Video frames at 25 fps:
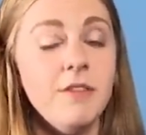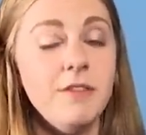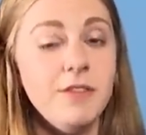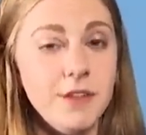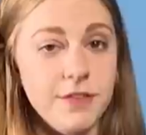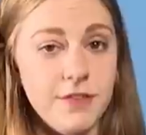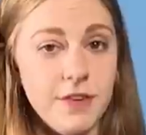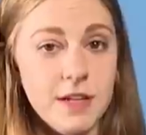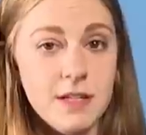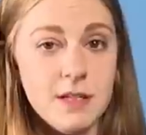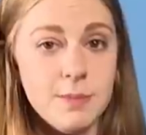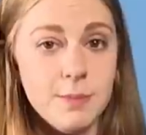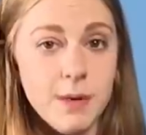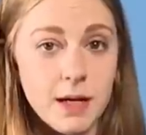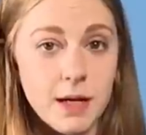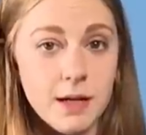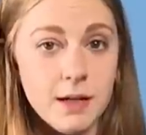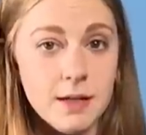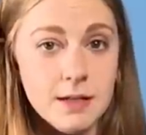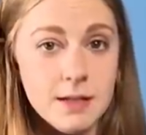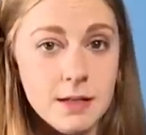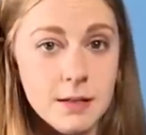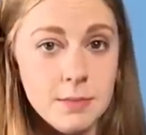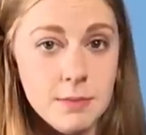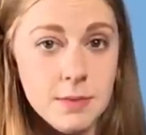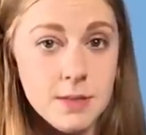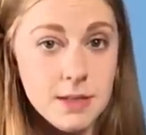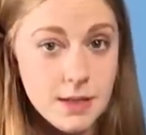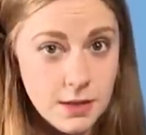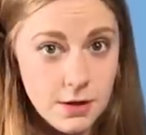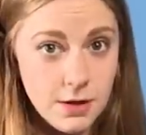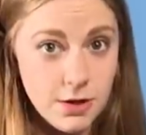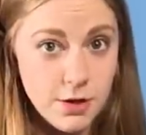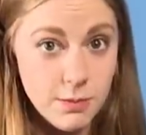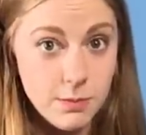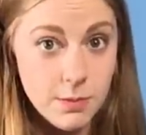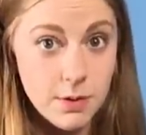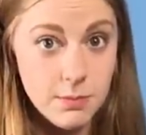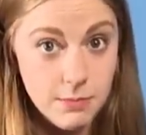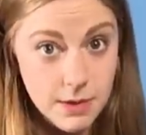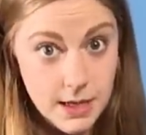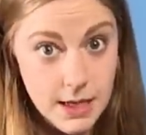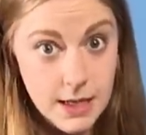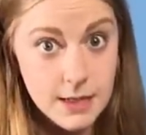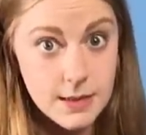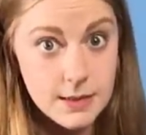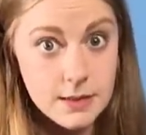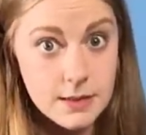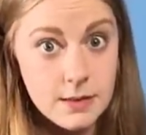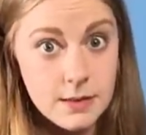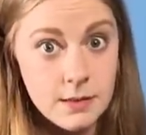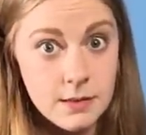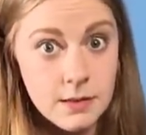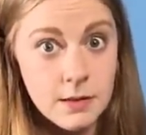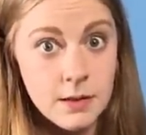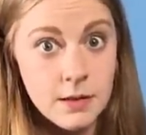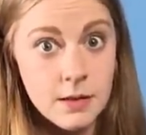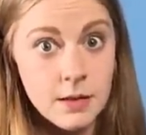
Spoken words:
of defense mechanisms in human beings.